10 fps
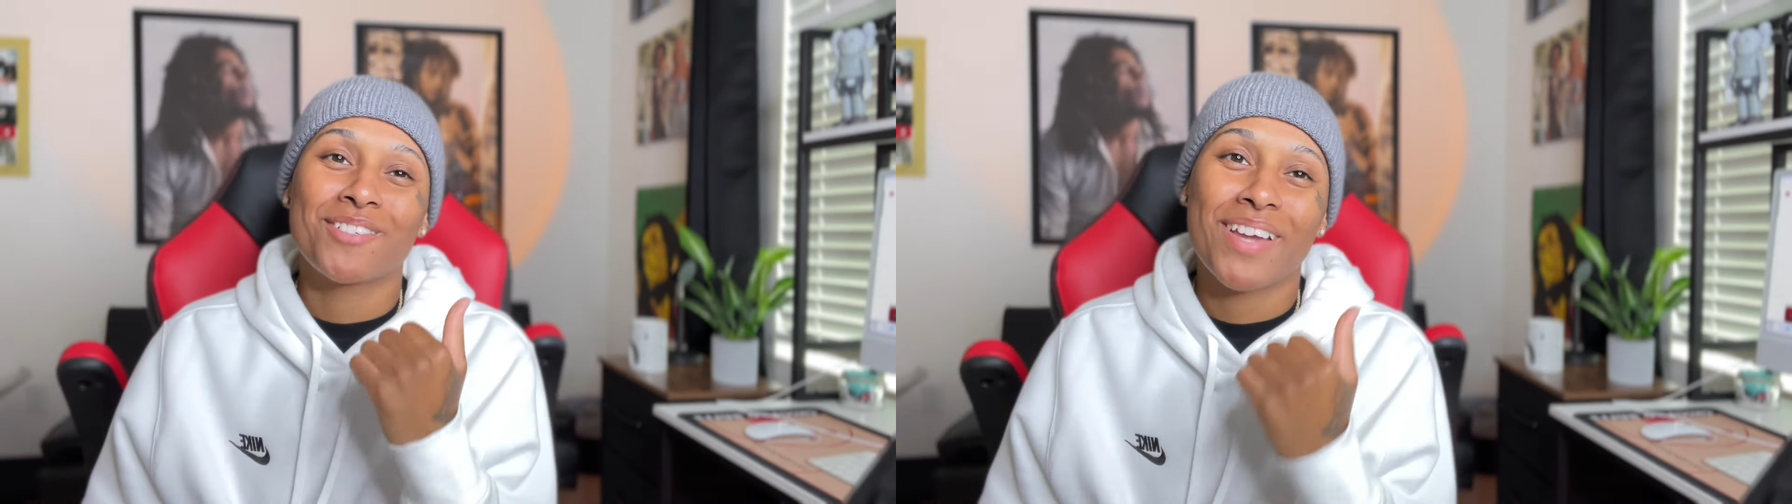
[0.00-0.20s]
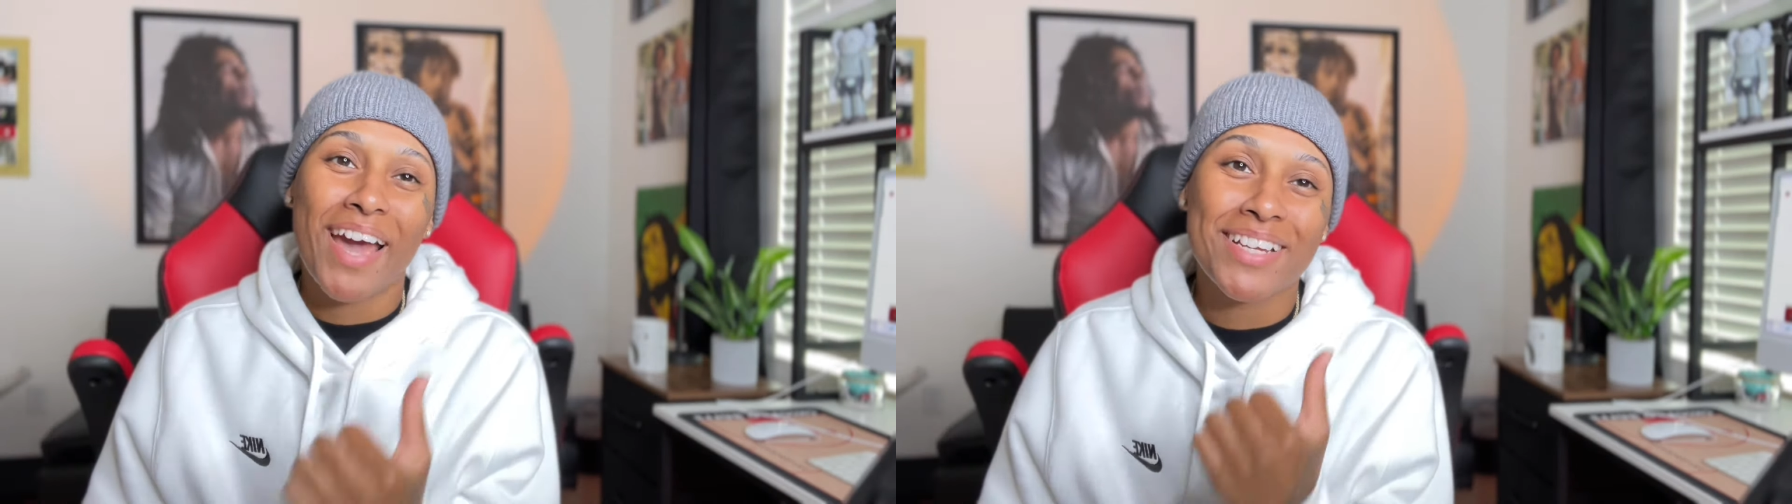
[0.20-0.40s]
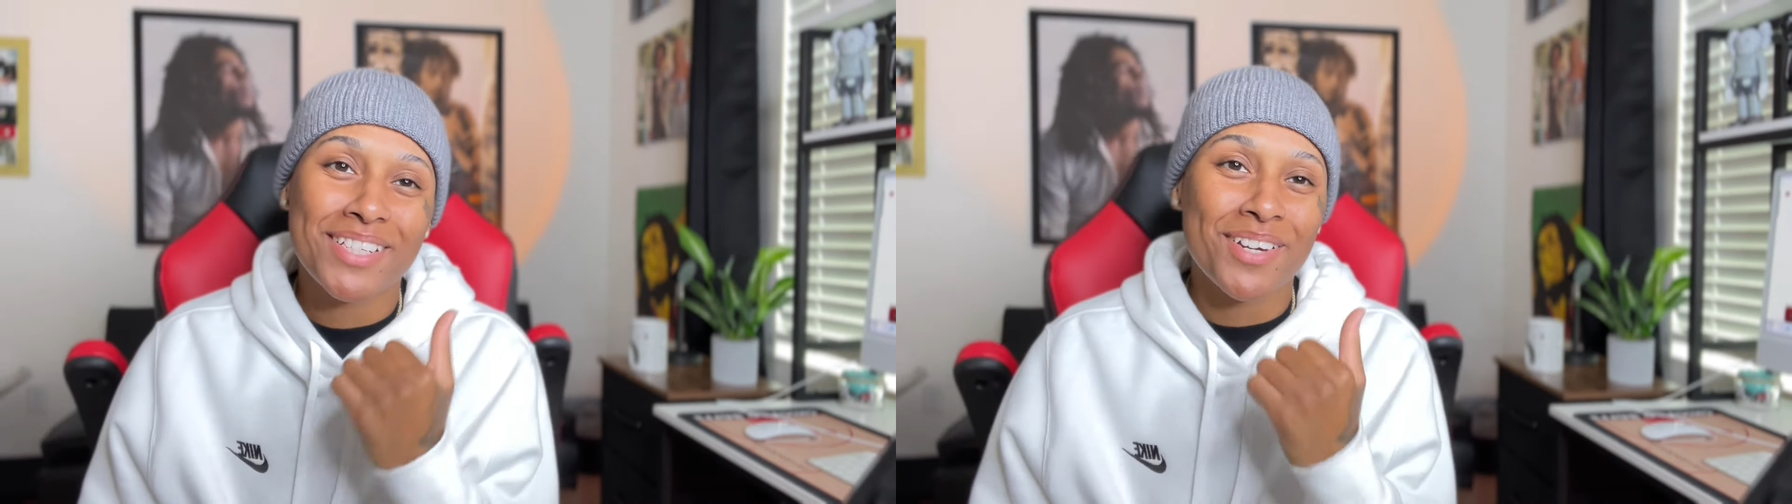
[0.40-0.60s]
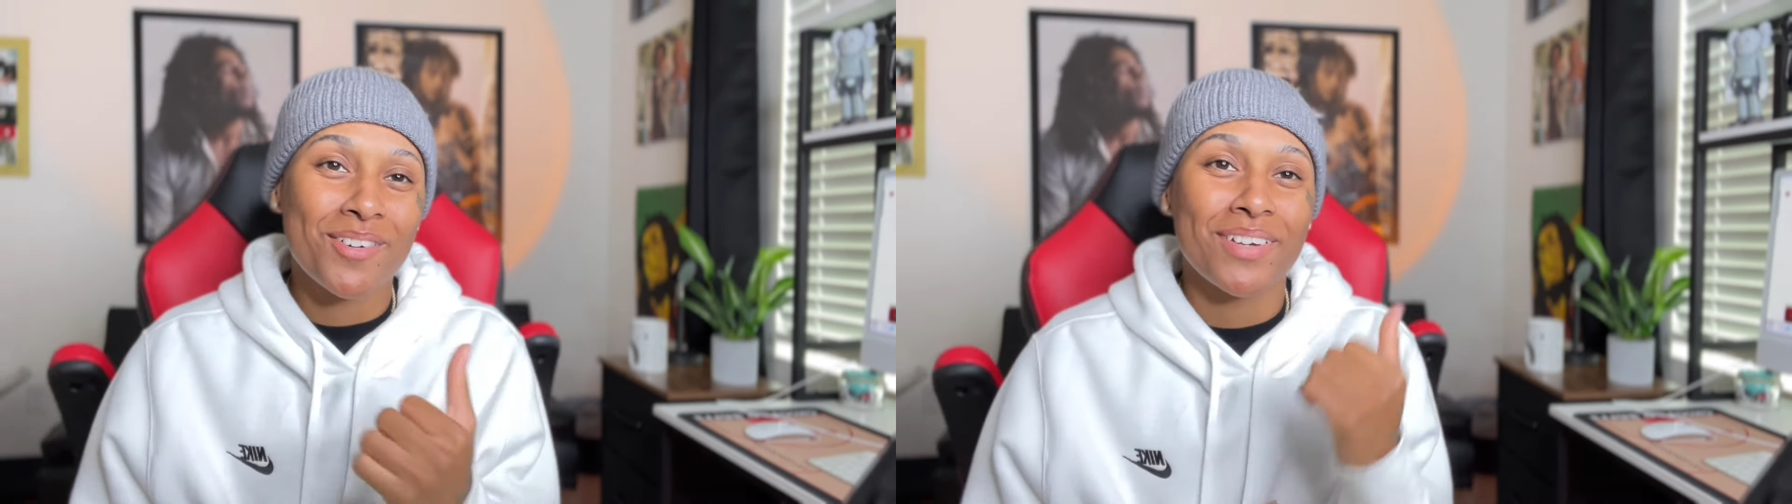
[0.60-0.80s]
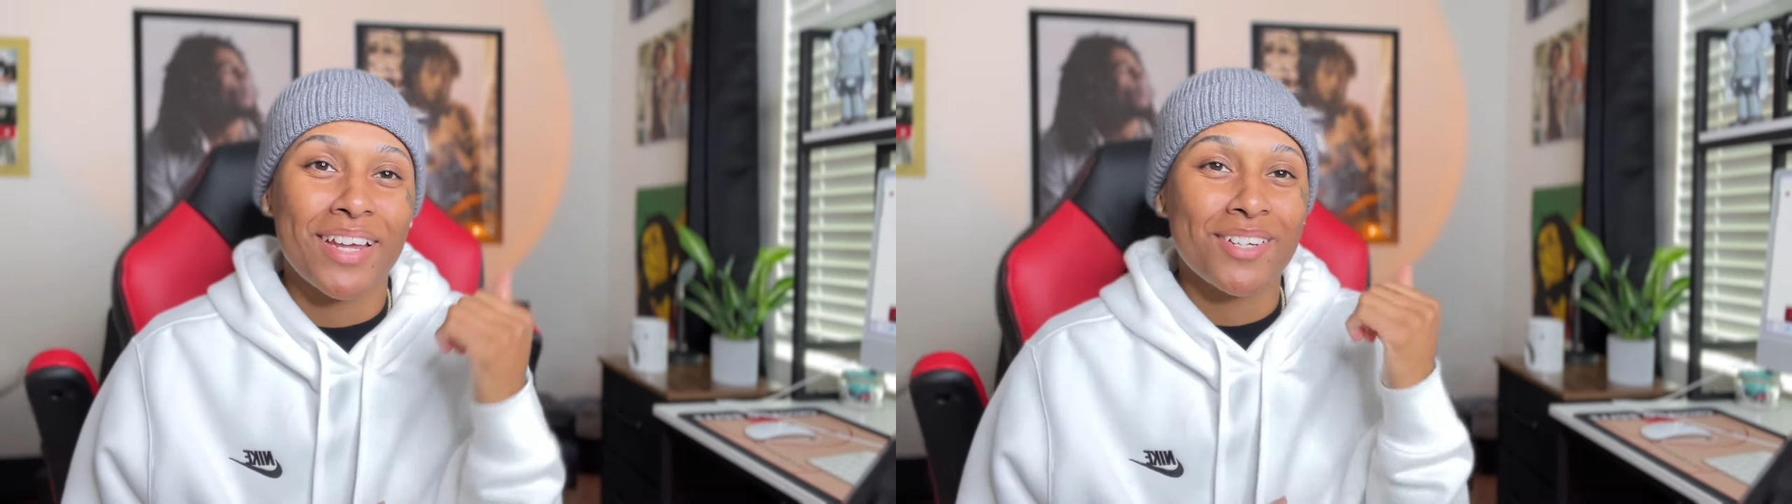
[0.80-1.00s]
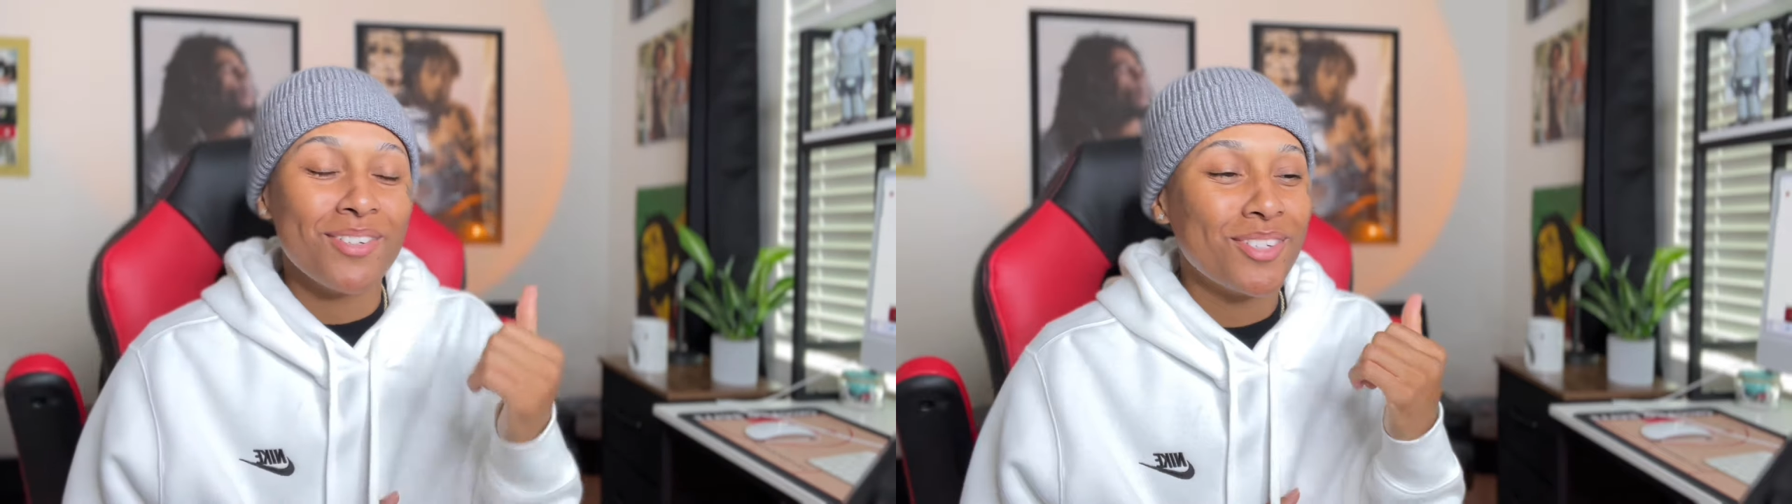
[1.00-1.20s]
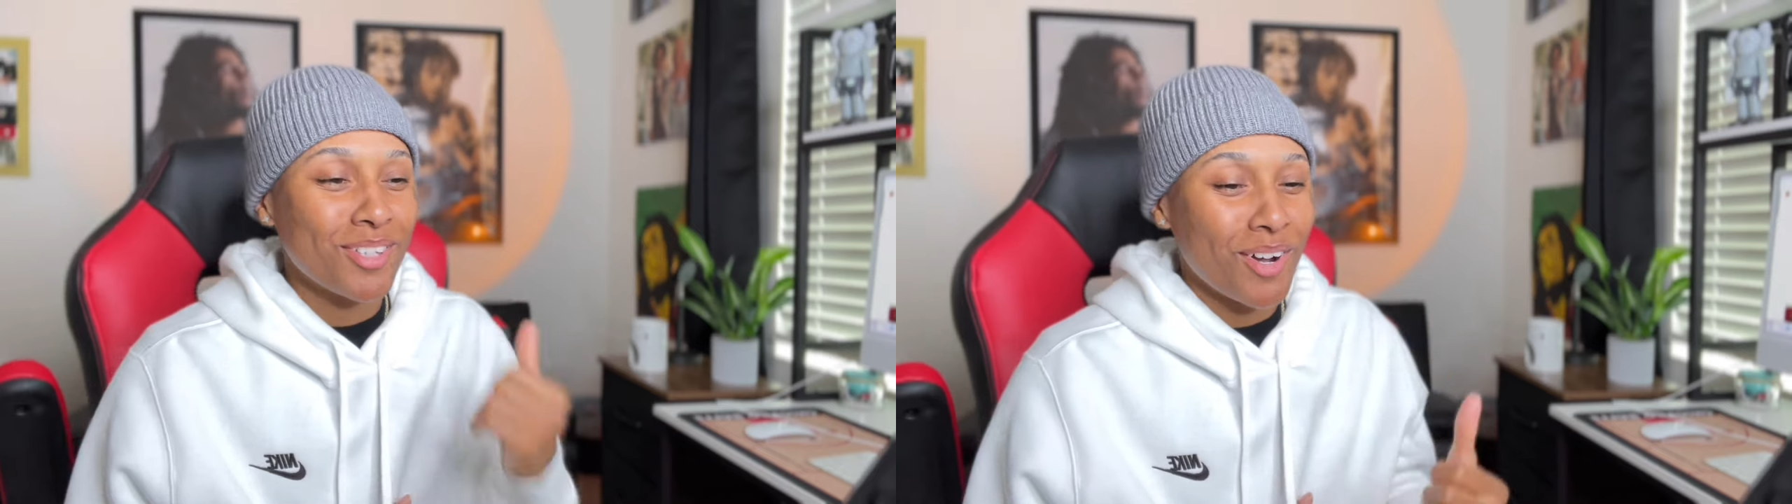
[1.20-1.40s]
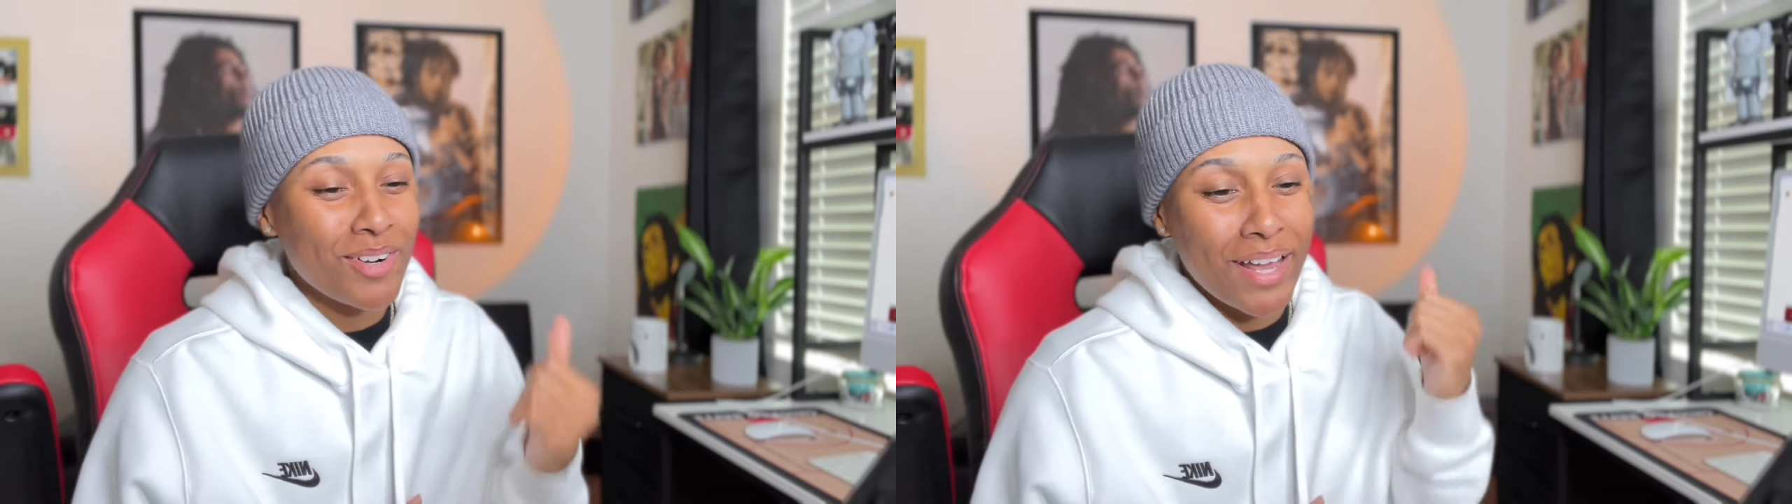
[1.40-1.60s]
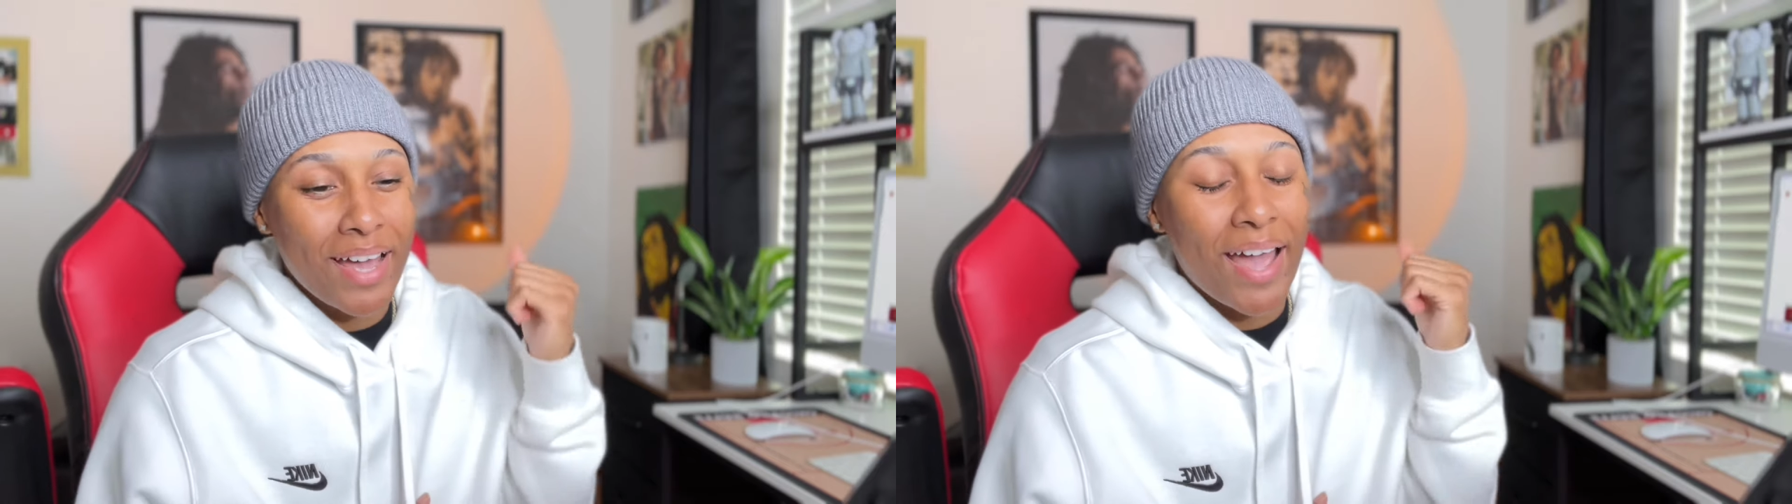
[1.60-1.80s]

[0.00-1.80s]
reaction on that new song that